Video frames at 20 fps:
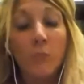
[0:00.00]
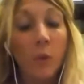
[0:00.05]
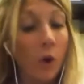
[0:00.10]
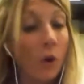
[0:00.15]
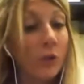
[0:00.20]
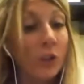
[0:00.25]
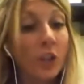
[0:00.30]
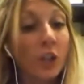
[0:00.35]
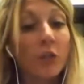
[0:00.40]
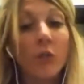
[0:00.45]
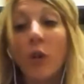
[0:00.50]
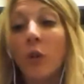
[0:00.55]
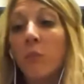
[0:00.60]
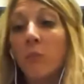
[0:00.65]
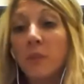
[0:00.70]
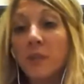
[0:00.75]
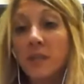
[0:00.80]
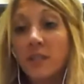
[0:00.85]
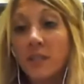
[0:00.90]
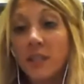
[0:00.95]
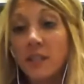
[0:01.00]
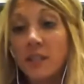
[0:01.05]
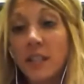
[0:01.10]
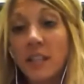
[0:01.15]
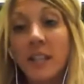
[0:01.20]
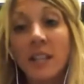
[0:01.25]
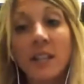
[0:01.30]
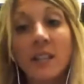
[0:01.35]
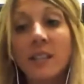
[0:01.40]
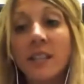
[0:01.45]
Owning your own business
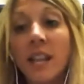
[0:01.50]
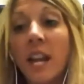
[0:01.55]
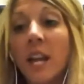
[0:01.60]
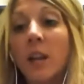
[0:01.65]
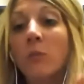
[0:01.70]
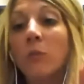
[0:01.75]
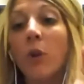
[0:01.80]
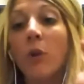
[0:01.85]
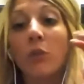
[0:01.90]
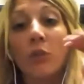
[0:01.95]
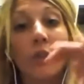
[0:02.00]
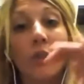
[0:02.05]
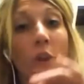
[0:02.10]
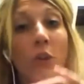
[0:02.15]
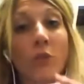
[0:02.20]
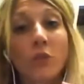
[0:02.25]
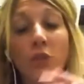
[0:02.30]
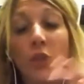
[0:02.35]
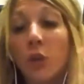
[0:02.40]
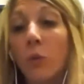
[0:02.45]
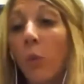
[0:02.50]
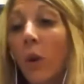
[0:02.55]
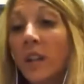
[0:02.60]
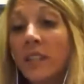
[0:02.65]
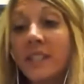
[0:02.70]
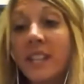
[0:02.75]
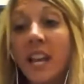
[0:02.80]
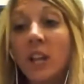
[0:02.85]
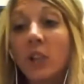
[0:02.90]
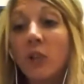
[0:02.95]
is a roller coaster.
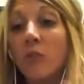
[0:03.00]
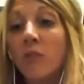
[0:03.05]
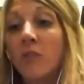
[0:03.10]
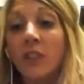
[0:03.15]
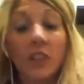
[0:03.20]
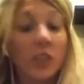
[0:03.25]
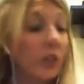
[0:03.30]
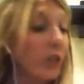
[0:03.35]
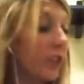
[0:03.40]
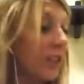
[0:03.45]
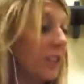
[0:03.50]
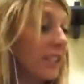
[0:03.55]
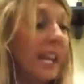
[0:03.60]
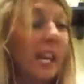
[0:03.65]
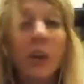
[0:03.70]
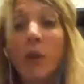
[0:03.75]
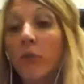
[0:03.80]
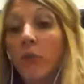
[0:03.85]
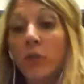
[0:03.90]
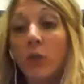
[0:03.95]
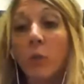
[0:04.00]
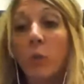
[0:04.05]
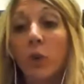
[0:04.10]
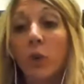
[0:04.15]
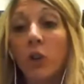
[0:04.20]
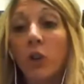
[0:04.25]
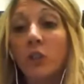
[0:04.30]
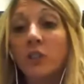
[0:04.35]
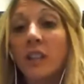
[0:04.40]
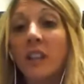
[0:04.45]
One day you feel like you're going to take over the
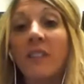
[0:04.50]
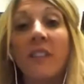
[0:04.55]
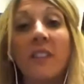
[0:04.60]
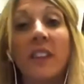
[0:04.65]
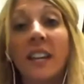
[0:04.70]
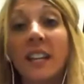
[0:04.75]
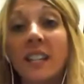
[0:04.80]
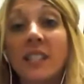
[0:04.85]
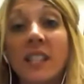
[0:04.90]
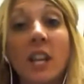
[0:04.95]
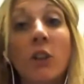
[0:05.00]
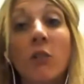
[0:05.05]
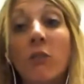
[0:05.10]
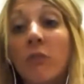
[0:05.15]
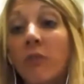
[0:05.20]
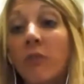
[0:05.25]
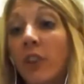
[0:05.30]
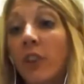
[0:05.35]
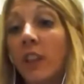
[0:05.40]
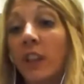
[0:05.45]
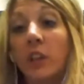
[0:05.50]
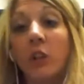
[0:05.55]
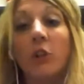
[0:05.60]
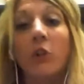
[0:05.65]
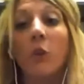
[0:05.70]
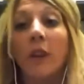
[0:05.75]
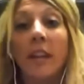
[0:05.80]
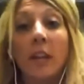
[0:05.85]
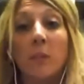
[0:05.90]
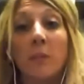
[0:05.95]
world, and then the next day you feel like you're
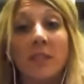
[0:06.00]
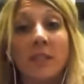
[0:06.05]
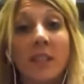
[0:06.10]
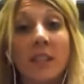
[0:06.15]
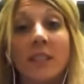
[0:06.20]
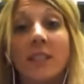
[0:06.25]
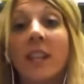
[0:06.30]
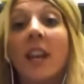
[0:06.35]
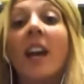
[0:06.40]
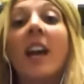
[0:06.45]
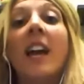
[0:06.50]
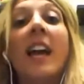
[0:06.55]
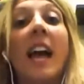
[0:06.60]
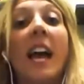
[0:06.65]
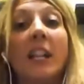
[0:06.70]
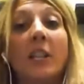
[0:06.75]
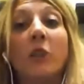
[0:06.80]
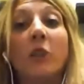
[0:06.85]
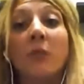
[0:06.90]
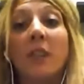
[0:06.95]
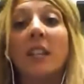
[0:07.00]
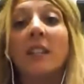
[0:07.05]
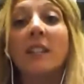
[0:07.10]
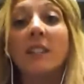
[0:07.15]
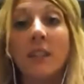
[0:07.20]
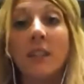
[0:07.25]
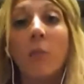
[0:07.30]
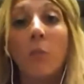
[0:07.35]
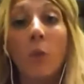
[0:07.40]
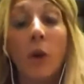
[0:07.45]
going out of business. And you
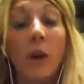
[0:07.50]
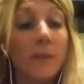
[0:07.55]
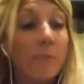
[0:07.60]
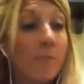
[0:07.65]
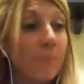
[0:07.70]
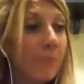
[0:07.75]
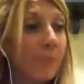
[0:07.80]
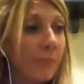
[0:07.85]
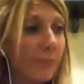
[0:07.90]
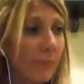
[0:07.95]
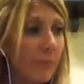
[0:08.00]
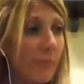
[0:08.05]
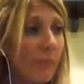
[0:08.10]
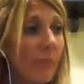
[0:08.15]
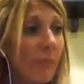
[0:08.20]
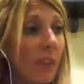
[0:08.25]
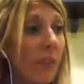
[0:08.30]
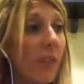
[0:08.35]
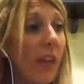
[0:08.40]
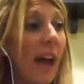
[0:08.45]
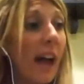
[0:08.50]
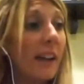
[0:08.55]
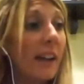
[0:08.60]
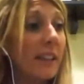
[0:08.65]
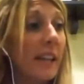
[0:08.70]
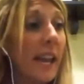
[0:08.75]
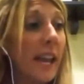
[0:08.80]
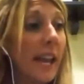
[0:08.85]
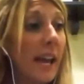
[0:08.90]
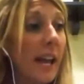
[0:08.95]
need someone that
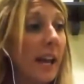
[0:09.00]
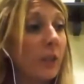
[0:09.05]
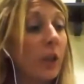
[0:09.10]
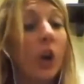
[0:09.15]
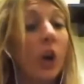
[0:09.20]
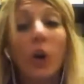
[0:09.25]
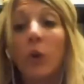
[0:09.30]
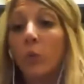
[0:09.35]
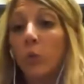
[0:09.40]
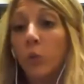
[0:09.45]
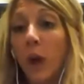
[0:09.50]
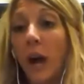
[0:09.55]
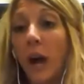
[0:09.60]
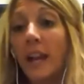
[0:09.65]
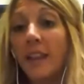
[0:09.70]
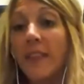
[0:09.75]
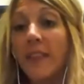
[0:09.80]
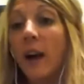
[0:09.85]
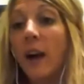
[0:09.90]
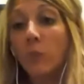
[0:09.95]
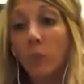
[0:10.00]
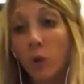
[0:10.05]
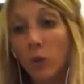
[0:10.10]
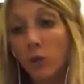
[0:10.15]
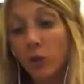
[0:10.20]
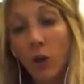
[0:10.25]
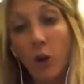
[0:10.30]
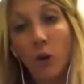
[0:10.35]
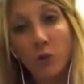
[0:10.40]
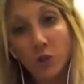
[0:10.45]
can ride that
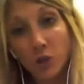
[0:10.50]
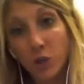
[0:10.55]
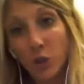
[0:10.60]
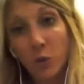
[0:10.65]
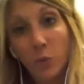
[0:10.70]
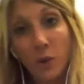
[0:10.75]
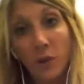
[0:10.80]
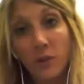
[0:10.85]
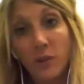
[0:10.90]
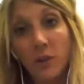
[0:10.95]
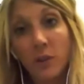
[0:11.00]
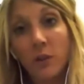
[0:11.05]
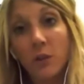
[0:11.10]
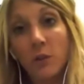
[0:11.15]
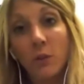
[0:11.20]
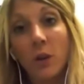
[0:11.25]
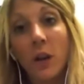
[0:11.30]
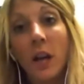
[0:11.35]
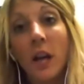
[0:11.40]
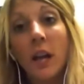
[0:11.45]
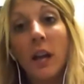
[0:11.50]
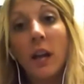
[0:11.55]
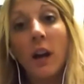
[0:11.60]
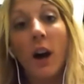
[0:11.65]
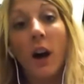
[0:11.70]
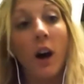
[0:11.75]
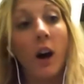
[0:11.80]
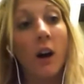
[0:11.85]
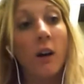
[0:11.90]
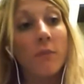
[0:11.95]
roller coaster with you.
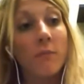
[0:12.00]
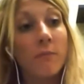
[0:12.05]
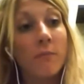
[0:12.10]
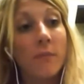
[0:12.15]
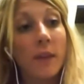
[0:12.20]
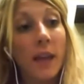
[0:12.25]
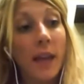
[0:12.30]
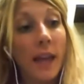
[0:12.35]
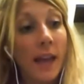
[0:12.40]
And